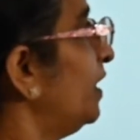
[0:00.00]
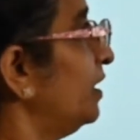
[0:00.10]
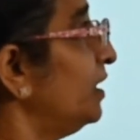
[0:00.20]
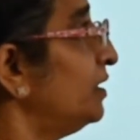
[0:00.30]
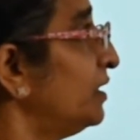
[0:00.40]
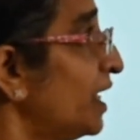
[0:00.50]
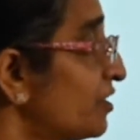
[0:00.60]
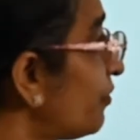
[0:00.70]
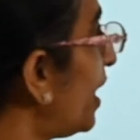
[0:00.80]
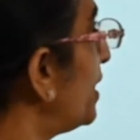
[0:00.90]
in
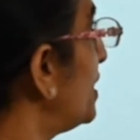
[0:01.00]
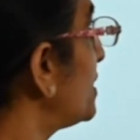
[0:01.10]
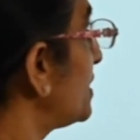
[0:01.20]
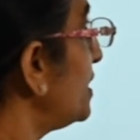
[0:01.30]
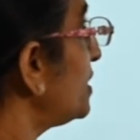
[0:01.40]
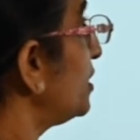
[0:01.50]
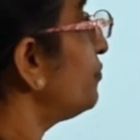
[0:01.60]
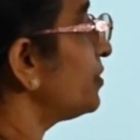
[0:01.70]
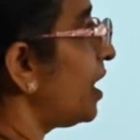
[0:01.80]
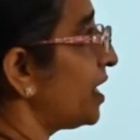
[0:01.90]
that finite set,
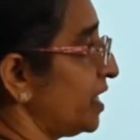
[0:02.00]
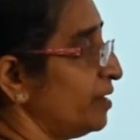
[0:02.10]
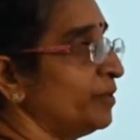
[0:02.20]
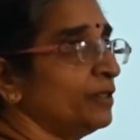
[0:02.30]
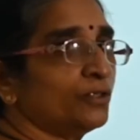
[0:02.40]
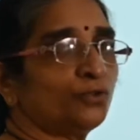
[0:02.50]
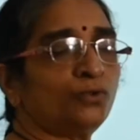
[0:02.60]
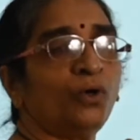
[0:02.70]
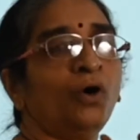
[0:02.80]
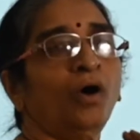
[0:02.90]
if you are able to